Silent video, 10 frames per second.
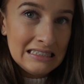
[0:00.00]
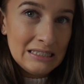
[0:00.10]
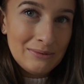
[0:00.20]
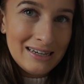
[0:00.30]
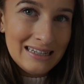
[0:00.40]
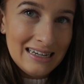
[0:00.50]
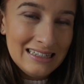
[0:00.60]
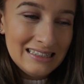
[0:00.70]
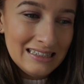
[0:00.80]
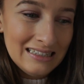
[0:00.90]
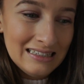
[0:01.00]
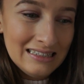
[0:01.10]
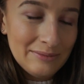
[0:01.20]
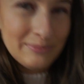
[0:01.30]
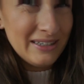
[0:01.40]
to wear this,
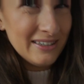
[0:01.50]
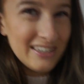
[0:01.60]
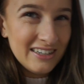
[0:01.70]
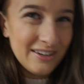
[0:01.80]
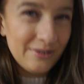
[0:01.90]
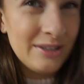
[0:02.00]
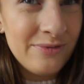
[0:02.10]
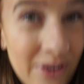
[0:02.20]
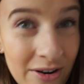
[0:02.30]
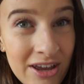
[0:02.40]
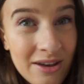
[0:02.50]
but I don't know, it's very